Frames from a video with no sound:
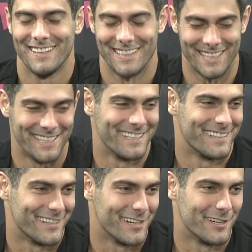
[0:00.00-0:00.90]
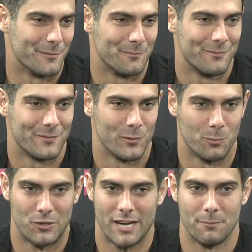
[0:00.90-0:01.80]
Yeah.
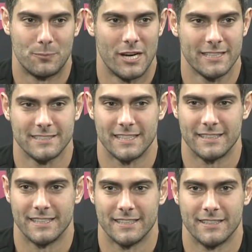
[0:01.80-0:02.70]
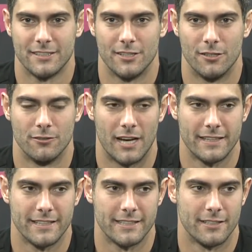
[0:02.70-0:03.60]
Practice, I think
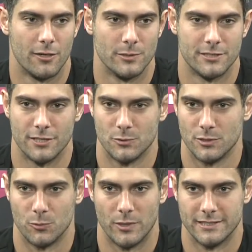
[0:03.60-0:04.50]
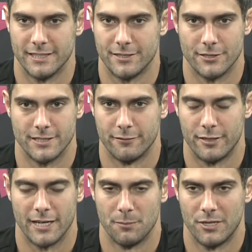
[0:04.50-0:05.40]
it always starts with your Wednesday, Thursday,
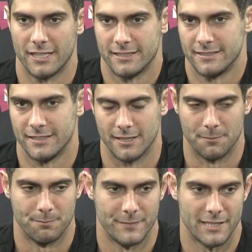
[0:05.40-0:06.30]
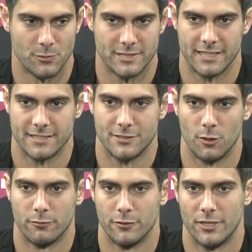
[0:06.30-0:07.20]
Friday practice. That's what sets the
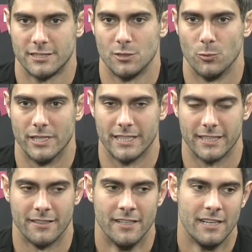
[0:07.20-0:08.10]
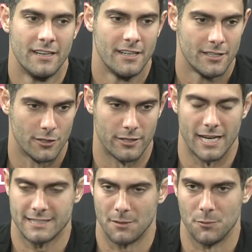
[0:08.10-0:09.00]
tone for the rest of the week. And, you know,
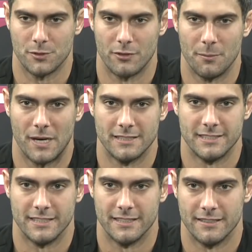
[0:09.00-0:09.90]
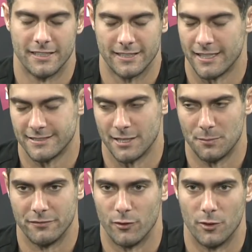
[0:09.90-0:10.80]
guys came in with the right mindset. Like I said it
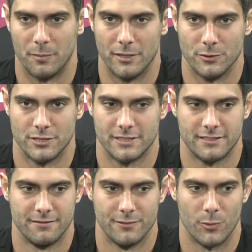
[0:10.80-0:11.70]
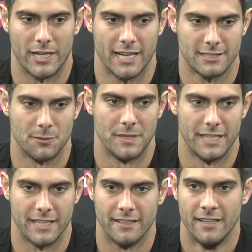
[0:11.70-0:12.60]
before, but it was just when guys come
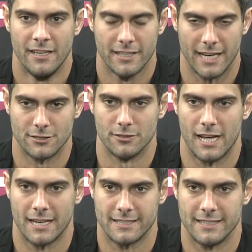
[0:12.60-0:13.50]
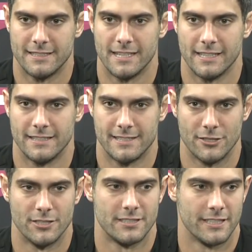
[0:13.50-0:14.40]
in and guys are locked in, taking it
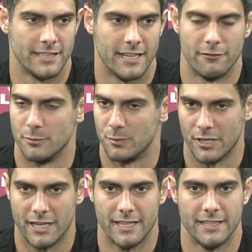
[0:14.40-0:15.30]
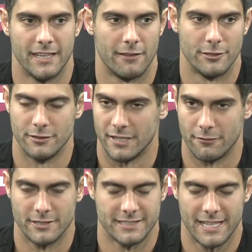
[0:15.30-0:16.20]
seriously, every play,
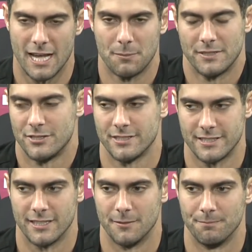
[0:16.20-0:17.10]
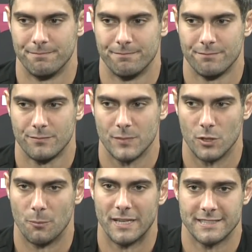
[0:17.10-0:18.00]
every snap, it just, you
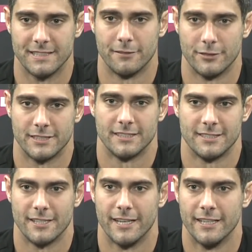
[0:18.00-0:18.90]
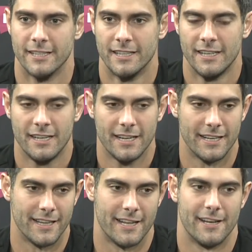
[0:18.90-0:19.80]
know, it makes a difference on Sunday.
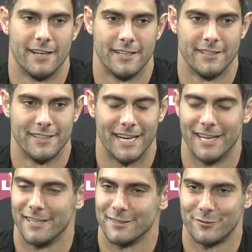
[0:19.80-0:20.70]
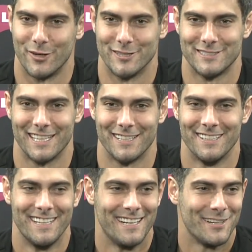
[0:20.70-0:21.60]
And then, as far as saying
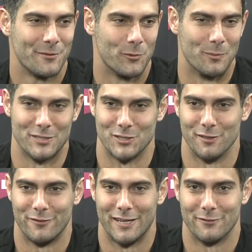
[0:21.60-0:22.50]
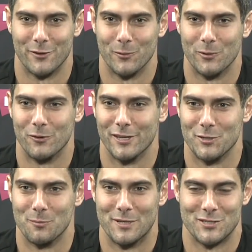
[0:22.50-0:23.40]
we miss you, the faithful, we really
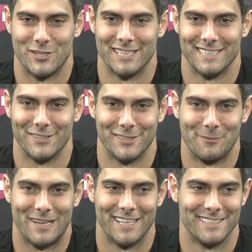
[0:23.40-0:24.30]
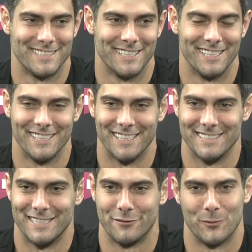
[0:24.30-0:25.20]
do miss you guys out there, man.
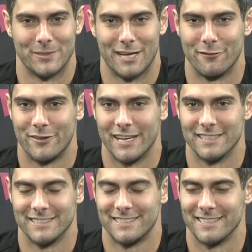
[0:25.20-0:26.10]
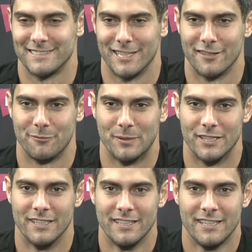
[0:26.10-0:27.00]
It's different without fans. It's tough,
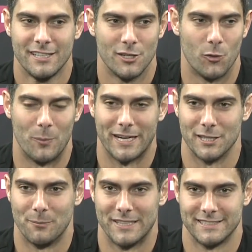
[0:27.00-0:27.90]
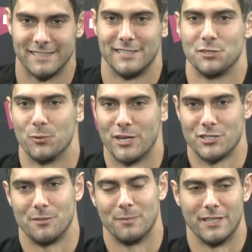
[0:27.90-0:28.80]
but, you know, we're making the best of the
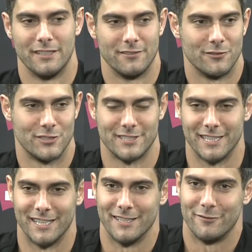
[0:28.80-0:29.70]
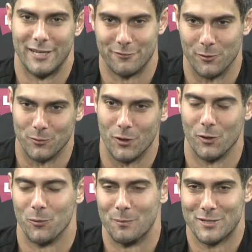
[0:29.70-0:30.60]
situation. But just faithful, know
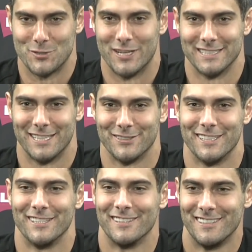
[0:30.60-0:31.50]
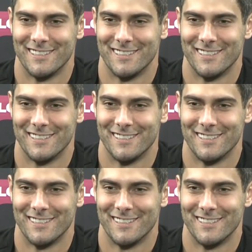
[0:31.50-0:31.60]
that we miss you guys out there.